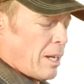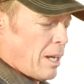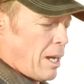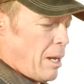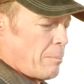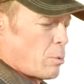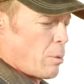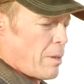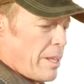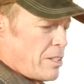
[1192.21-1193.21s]
to
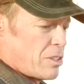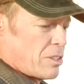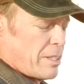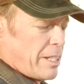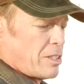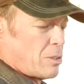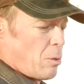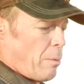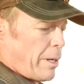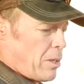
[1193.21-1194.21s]
where they just
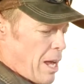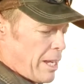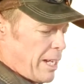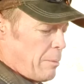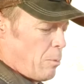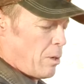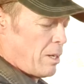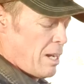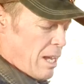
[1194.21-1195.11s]
don't want to lock anymore.